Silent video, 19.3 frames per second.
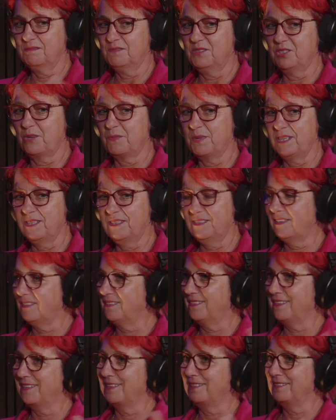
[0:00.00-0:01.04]
dominance
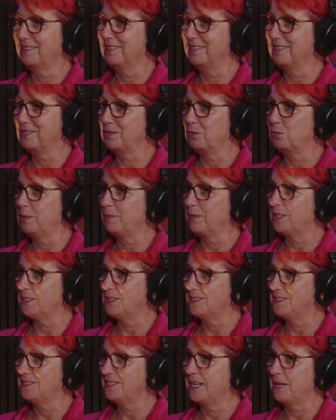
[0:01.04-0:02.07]
as a woman
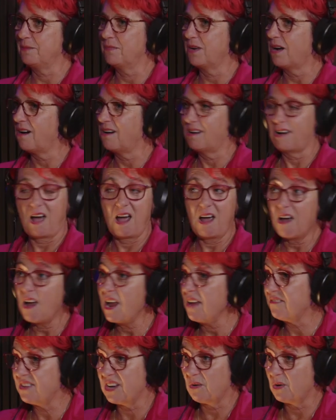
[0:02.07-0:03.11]
in STEM. I
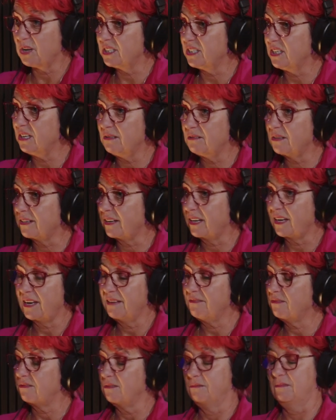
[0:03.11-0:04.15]
have no idea where it
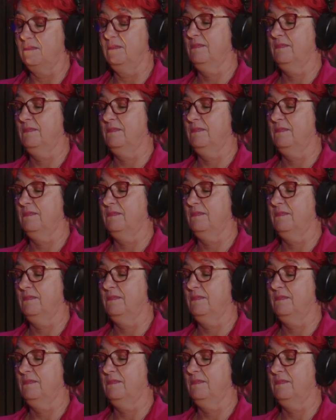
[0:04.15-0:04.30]
came from.